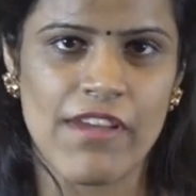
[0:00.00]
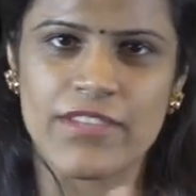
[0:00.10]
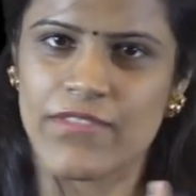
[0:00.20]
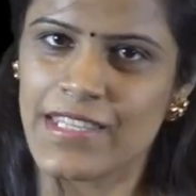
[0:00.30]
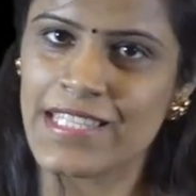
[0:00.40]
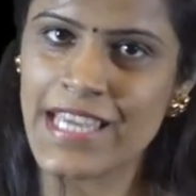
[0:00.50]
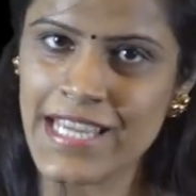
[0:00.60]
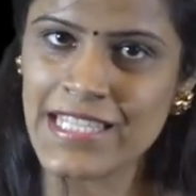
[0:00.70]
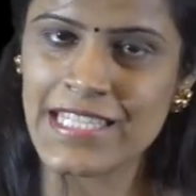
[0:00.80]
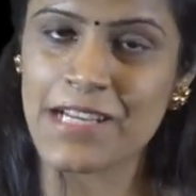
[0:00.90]
whereas for the
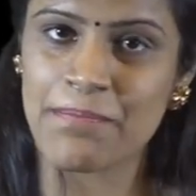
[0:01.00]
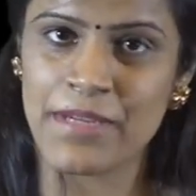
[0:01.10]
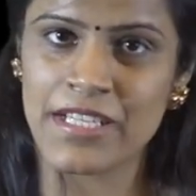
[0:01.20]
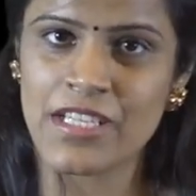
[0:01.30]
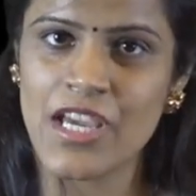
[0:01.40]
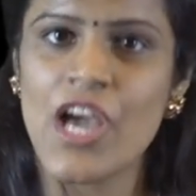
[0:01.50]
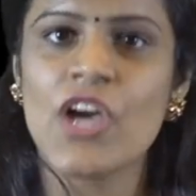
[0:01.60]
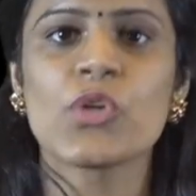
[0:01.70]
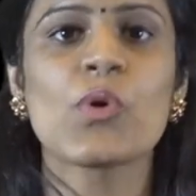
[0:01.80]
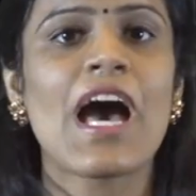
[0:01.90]
second statement,
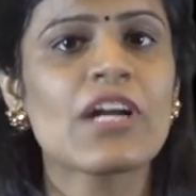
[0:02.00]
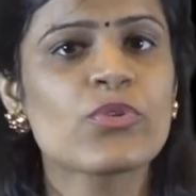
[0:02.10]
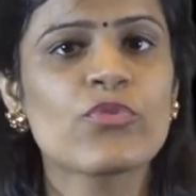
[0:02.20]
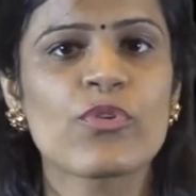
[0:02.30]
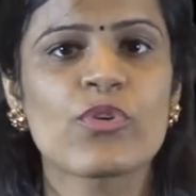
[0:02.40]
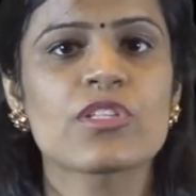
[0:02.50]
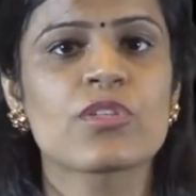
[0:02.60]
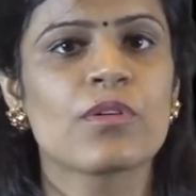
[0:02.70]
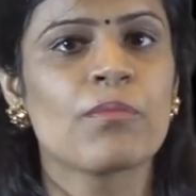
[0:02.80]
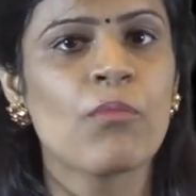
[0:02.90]
you had to
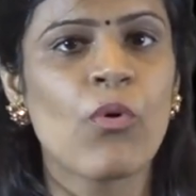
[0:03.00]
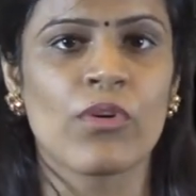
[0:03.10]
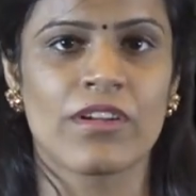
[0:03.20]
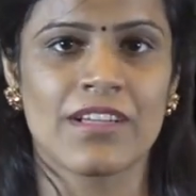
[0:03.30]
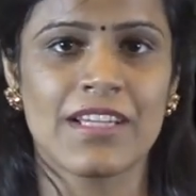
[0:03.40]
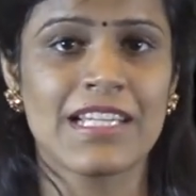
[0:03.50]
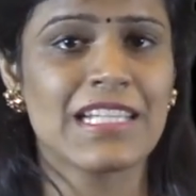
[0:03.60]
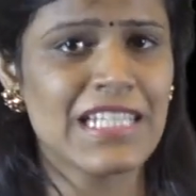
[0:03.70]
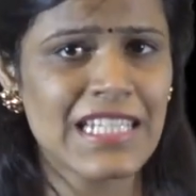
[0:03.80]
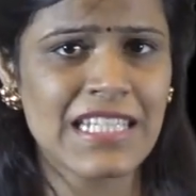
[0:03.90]
focus more,
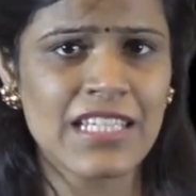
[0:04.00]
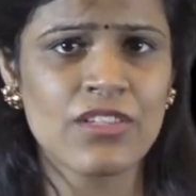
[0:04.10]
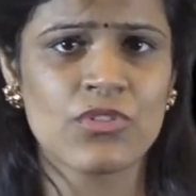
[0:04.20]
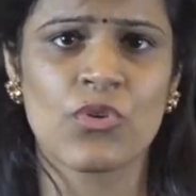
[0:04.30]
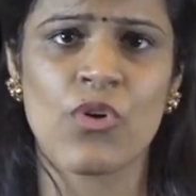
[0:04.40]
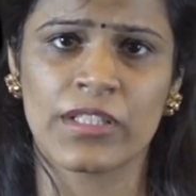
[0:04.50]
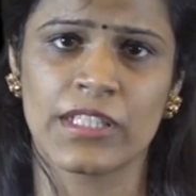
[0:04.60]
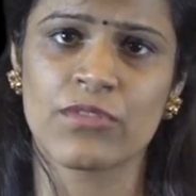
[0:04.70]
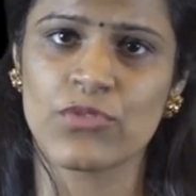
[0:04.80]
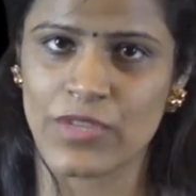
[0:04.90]
leading to
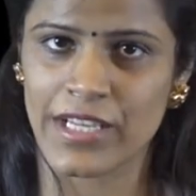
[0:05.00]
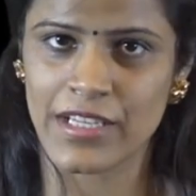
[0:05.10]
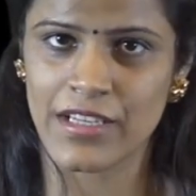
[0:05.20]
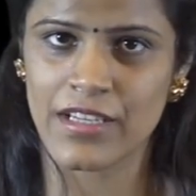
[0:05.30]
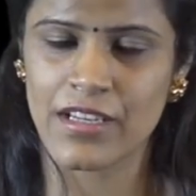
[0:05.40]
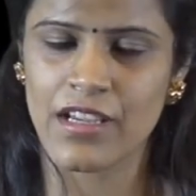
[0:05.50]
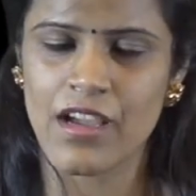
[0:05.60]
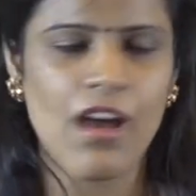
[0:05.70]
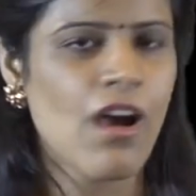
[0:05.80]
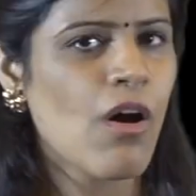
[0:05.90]
cognitive strain.
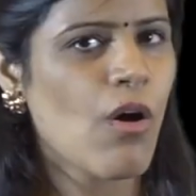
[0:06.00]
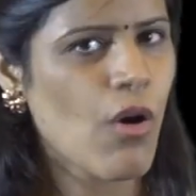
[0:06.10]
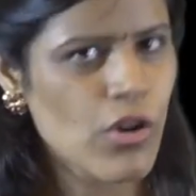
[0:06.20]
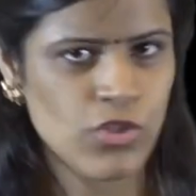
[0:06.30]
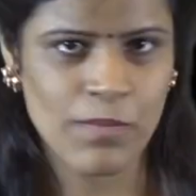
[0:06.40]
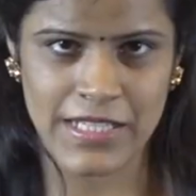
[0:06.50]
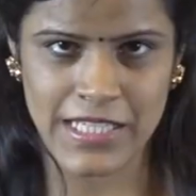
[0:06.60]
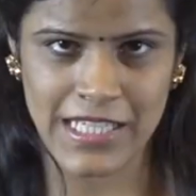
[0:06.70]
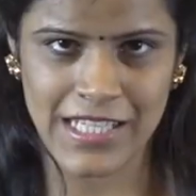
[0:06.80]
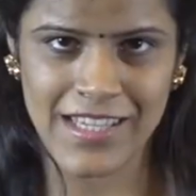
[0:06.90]

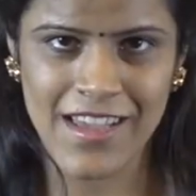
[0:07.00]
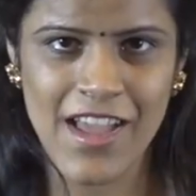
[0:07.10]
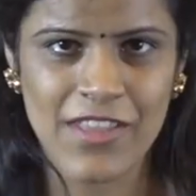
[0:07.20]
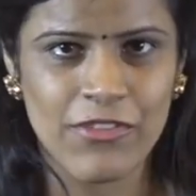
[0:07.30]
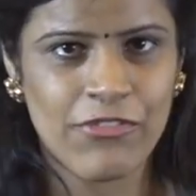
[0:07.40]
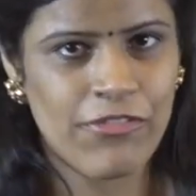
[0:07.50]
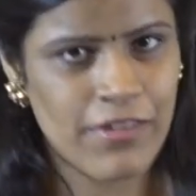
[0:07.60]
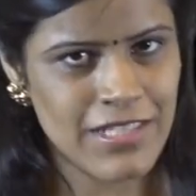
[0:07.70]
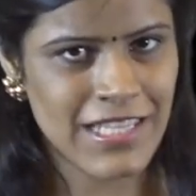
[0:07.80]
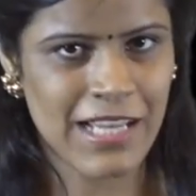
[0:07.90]
Automatically, the
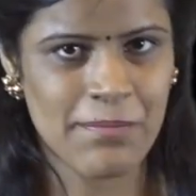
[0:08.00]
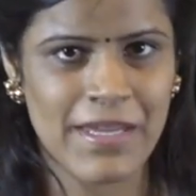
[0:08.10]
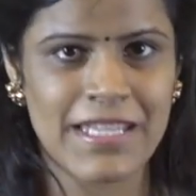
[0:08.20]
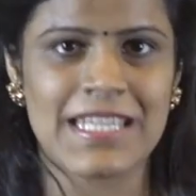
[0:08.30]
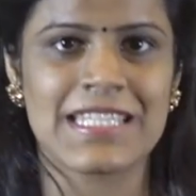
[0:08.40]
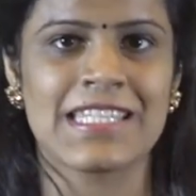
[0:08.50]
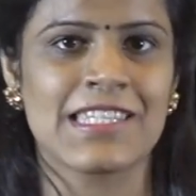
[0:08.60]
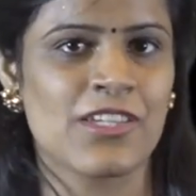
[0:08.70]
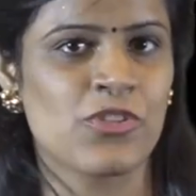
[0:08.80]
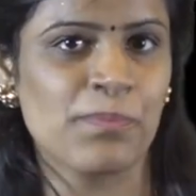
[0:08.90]
first statement
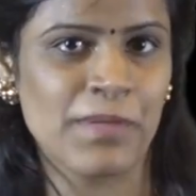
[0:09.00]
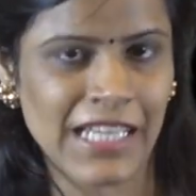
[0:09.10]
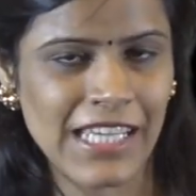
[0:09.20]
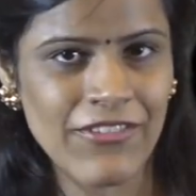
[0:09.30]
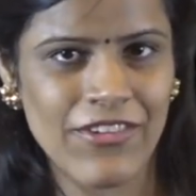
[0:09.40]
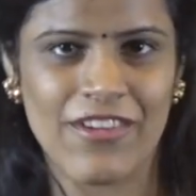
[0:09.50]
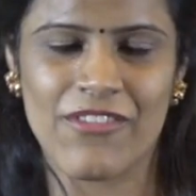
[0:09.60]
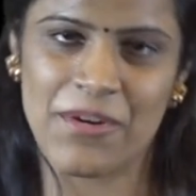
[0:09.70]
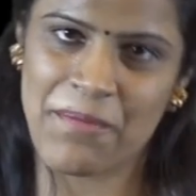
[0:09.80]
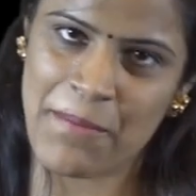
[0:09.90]
is easier to believe,
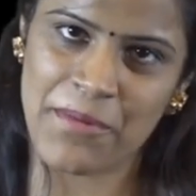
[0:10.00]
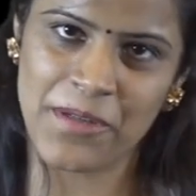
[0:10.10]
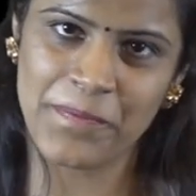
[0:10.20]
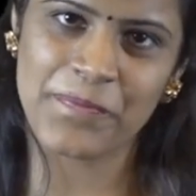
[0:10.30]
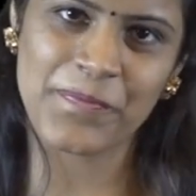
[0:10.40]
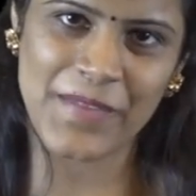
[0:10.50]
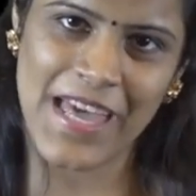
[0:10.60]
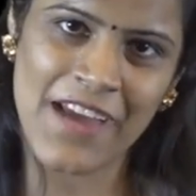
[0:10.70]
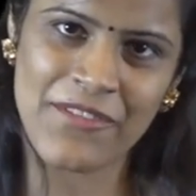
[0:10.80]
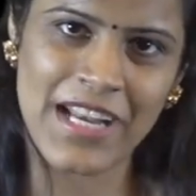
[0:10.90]
remember,
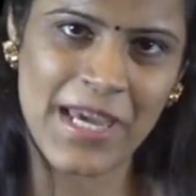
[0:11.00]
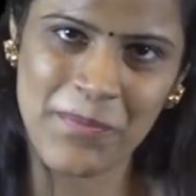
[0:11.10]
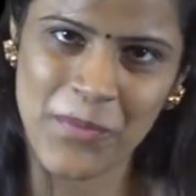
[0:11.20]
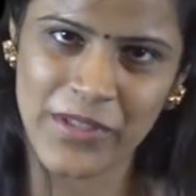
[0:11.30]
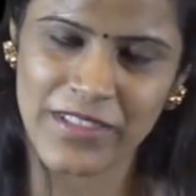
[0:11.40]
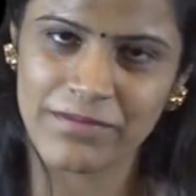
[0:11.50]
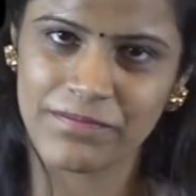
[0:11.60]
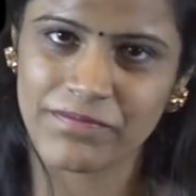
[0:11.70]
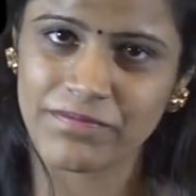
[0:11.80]
and rely upon.